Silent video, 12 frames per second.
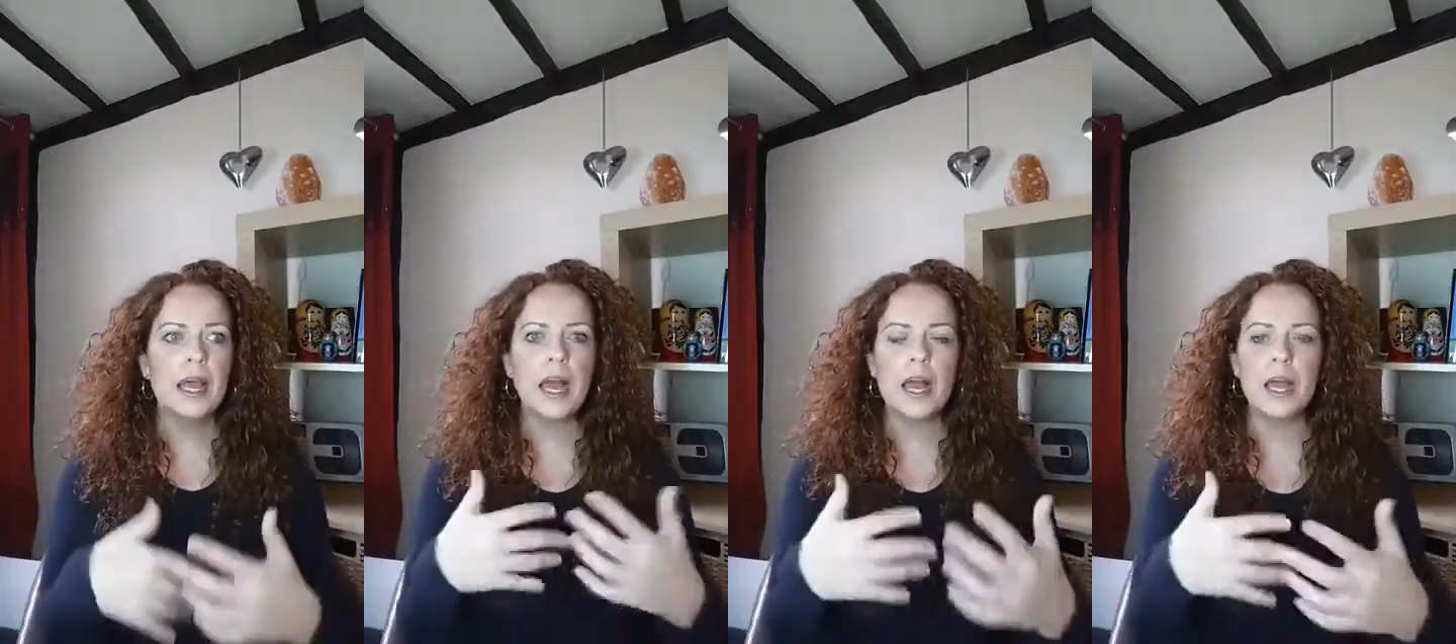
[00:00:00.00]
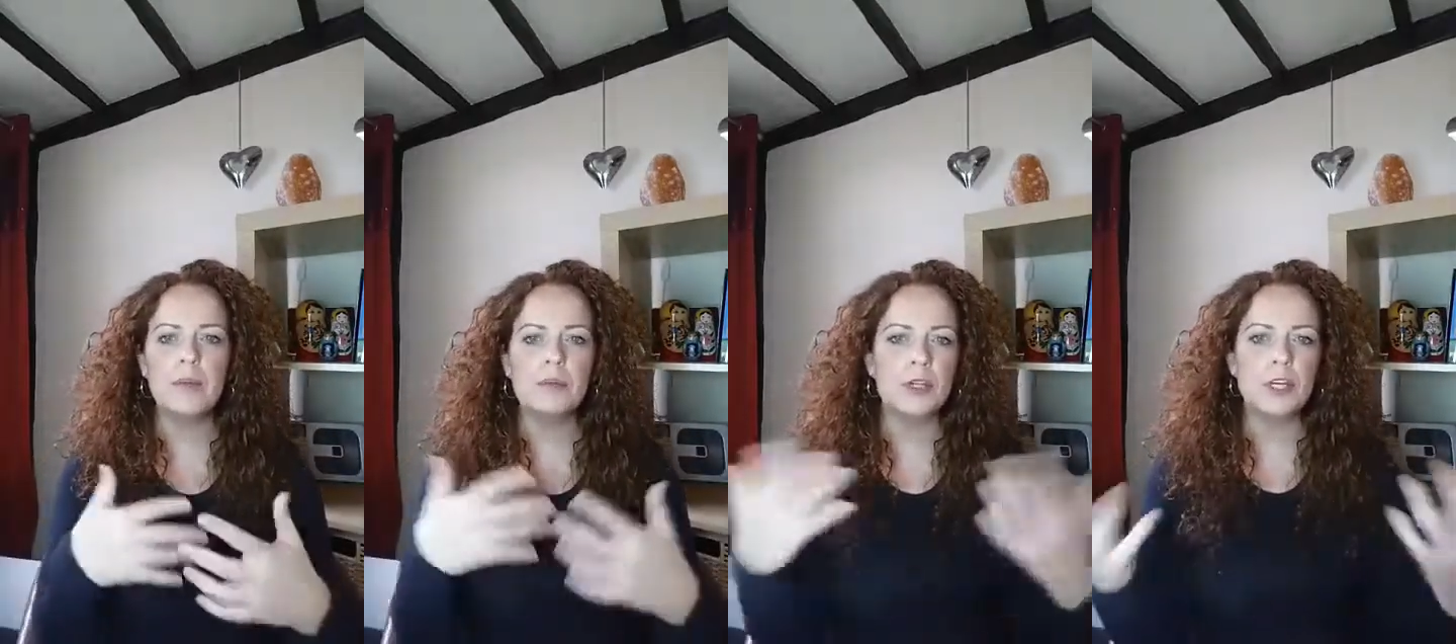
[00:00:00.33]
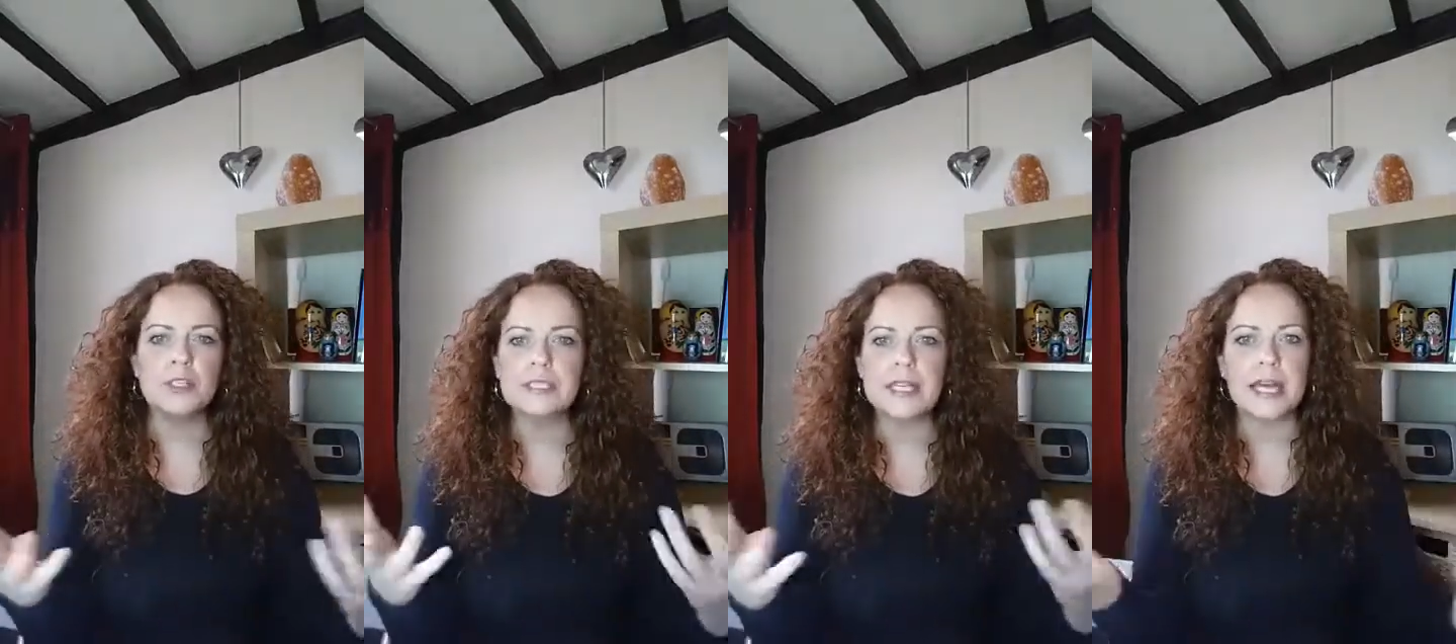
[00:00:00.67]

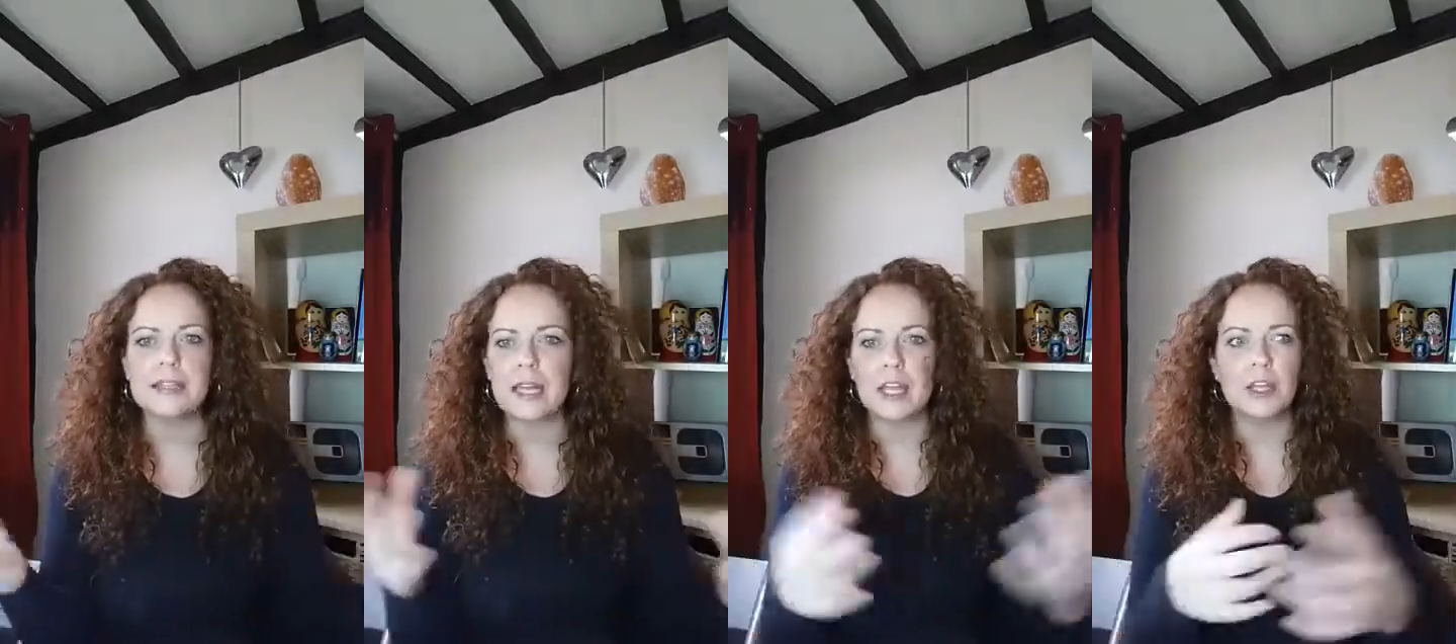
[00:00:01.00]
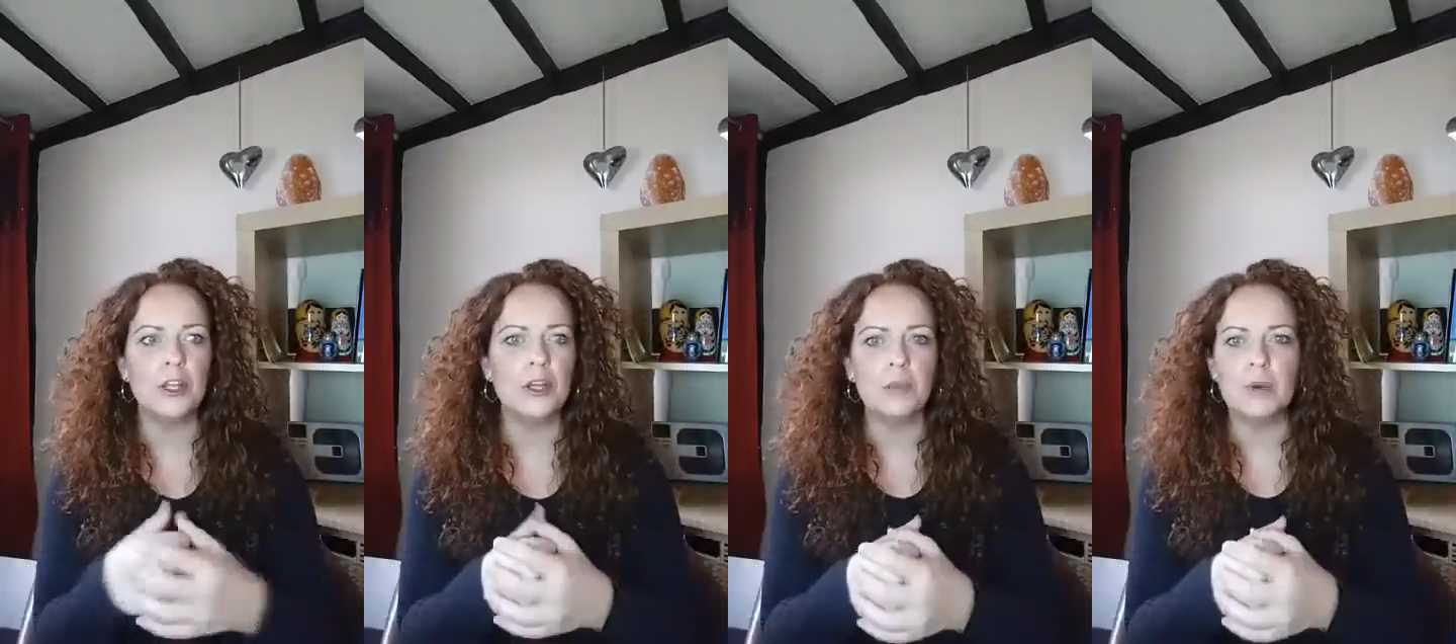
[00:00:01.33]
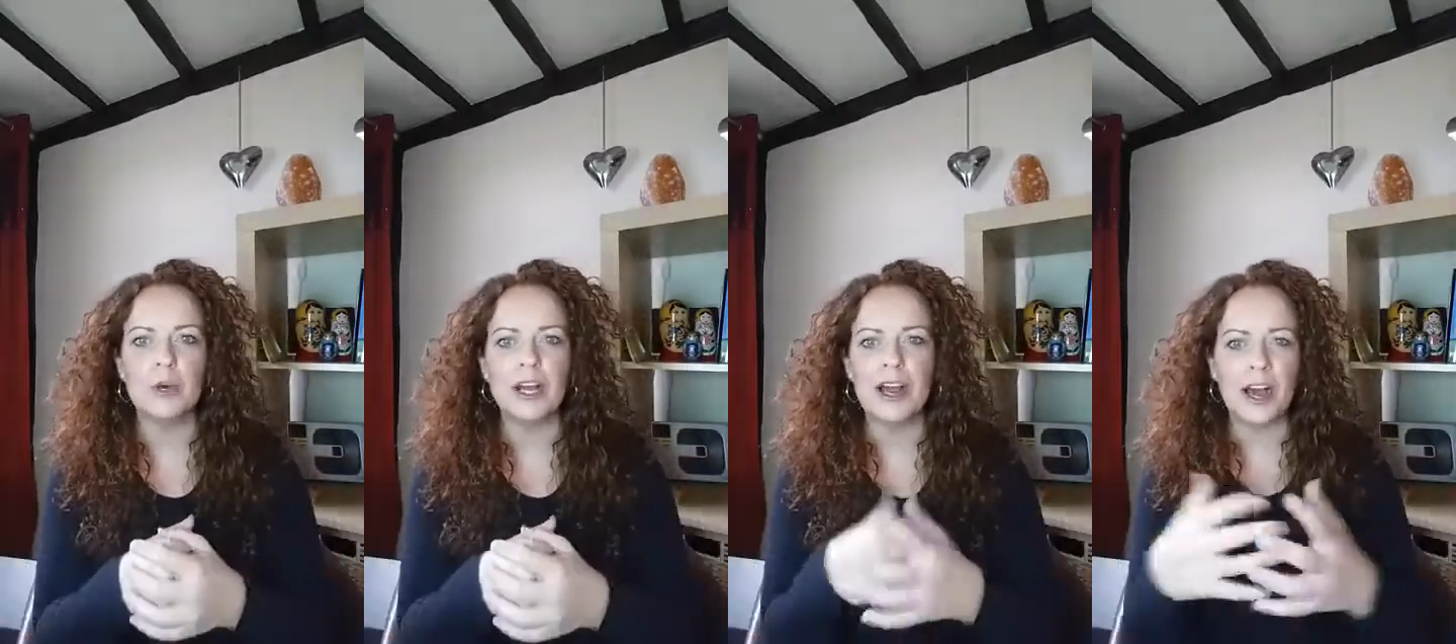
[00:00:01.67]
you said that you
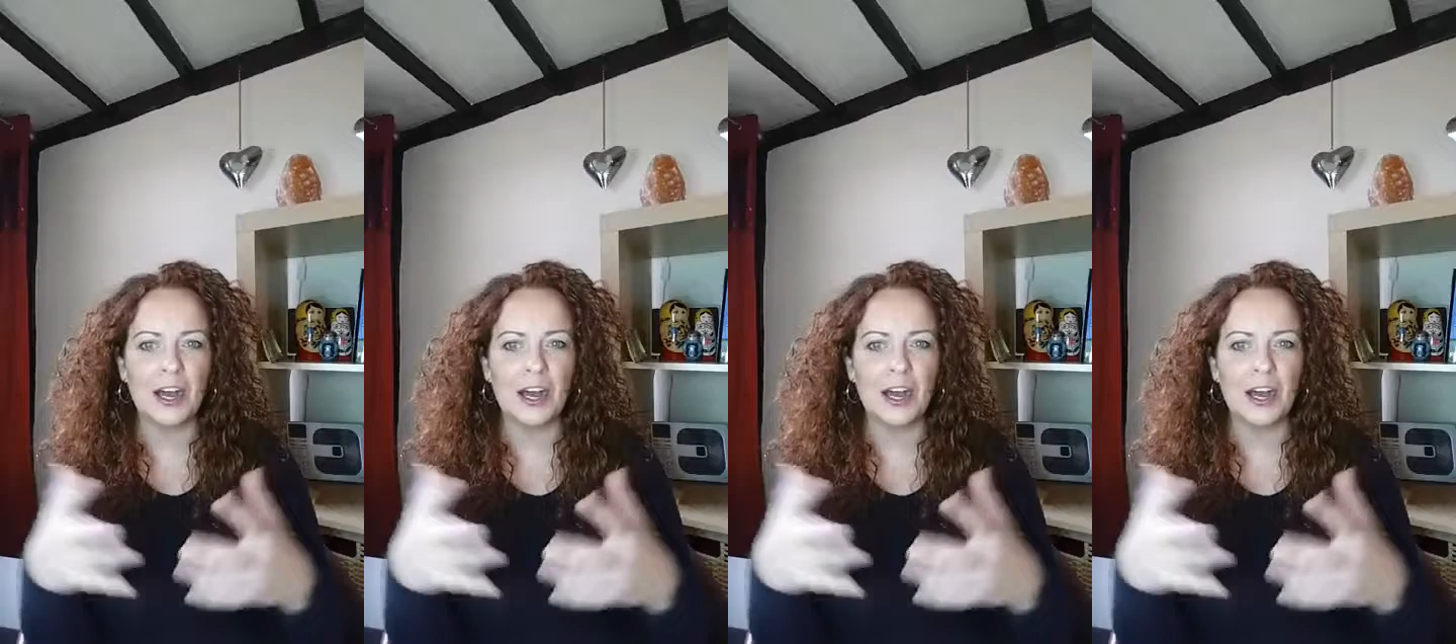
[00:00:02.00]
were,